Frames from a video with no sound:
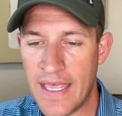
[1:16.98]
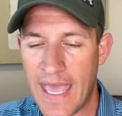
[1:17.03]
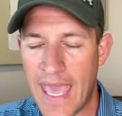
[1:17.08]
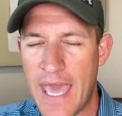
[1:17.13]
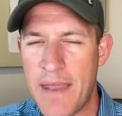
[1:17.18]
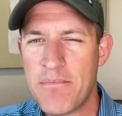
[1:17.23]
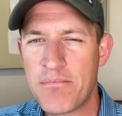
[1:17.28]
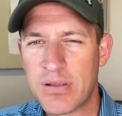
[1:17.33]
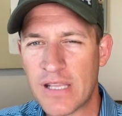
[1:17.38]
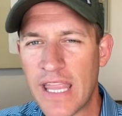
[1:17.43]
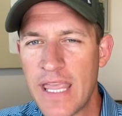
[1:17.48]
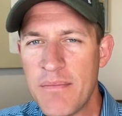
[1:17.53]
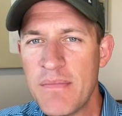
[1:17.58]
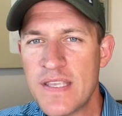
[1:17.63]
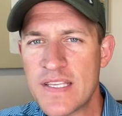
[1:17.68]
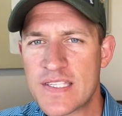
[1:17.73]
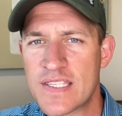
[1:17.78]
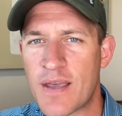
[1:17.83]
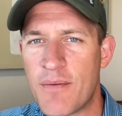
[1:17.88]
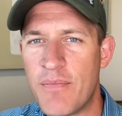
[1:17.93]
And
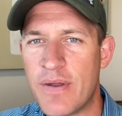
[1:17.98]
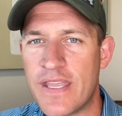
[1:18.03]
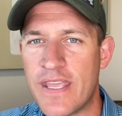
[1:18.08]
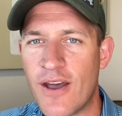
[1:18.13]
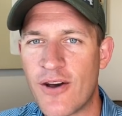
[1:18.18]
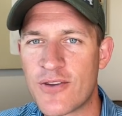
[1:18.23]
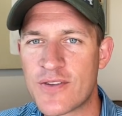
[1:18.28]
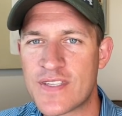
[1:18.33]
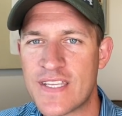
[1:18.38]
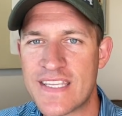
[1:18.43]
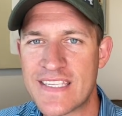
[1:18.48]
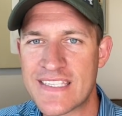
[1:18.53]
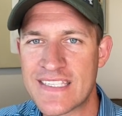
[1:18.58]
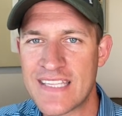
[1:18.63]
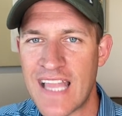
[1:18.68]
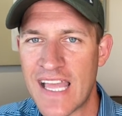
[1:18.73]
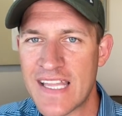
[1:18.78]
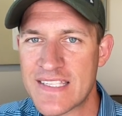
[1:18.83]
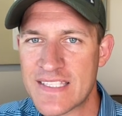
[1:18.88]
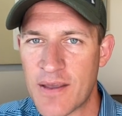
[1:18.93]
blaming somebody else is
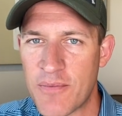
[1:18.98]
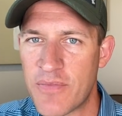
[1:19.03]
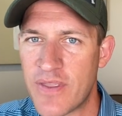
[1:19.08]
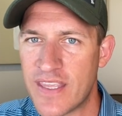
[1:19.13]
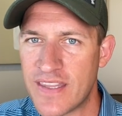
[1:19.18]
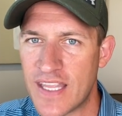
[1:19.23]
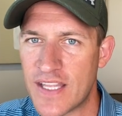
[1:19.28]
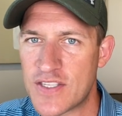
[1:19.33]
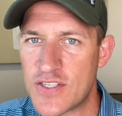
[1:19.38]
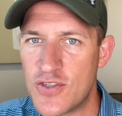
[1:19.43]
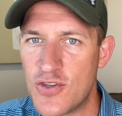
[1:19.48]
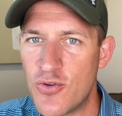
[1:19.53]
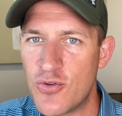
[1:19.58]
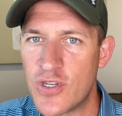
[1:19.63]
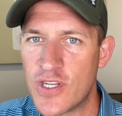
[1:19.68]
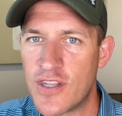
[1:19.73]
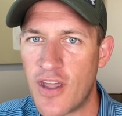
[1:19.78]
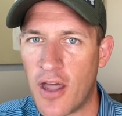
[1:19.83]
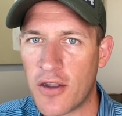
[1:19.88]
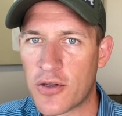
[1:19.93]
not something that's new
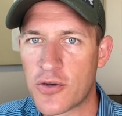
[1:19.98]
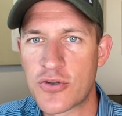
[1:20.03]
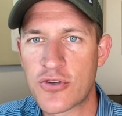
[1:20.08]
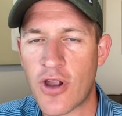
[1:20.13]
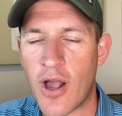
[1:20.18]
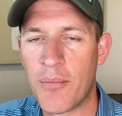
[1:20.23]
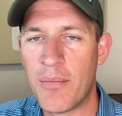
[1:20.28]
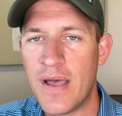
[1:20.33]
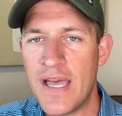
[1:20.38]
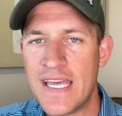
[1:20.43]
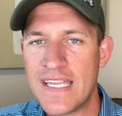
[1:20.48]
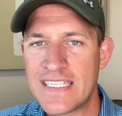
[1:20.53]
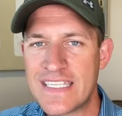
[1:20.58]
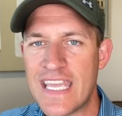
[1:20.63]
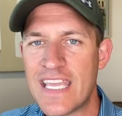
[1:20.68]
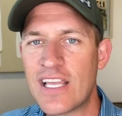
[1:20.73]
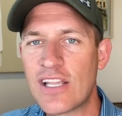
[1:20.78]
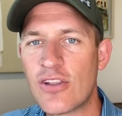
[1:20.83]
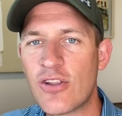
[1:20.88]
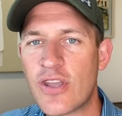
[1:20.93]
to Donald Trump.
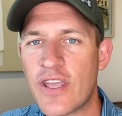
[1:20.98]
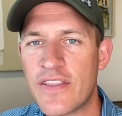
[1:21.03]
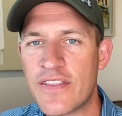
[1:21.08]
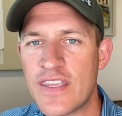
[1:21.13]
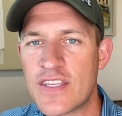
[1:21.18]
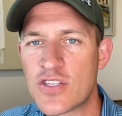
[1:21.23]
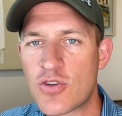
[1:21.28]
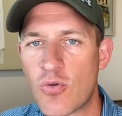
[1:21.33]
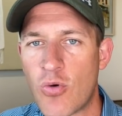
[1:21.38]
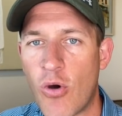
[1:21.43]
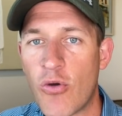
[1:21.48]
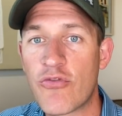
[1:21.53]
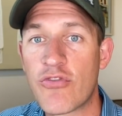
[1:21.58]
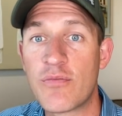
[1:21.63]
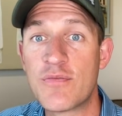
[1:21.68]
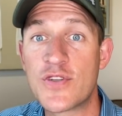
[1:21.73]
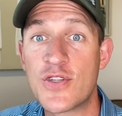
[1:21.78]
Take a look at this quote from